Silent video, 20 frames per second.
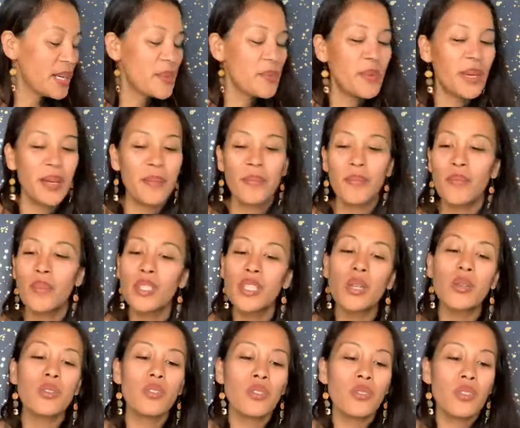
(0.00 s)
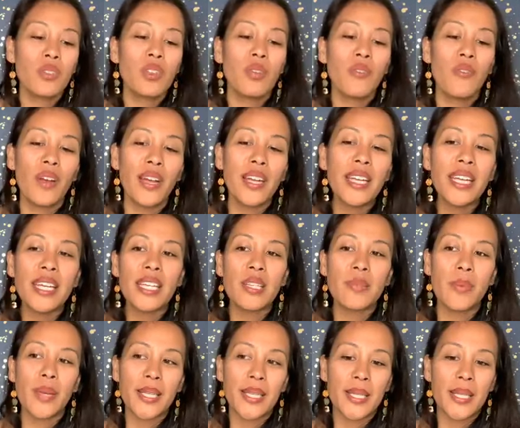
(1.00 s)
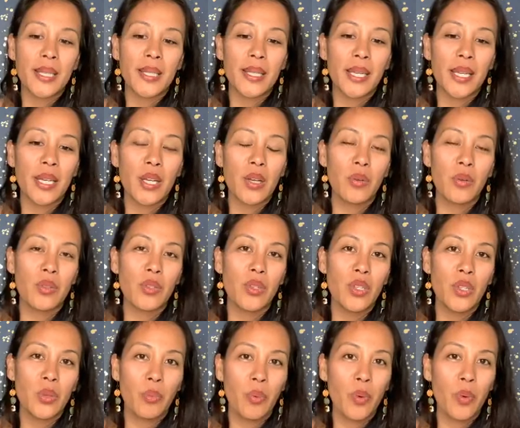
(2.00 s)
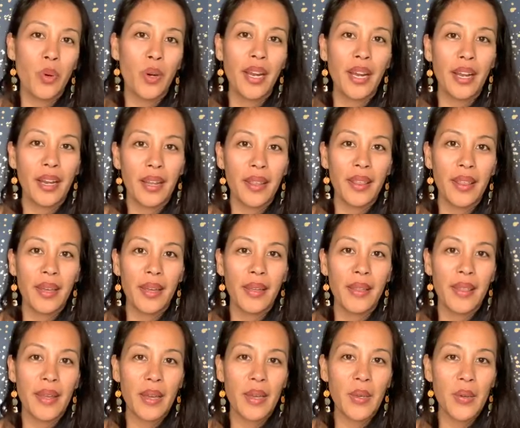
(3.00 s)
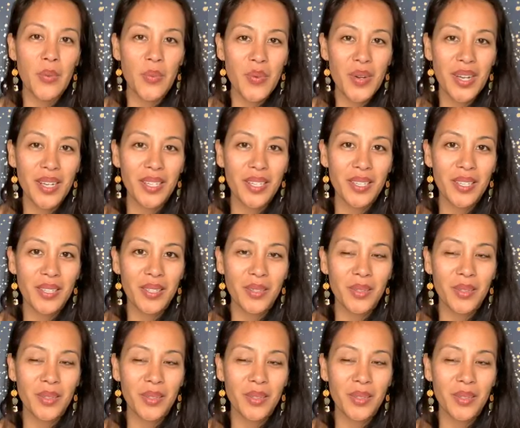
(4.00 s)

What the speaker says: But the funding is basically, to support anything that you want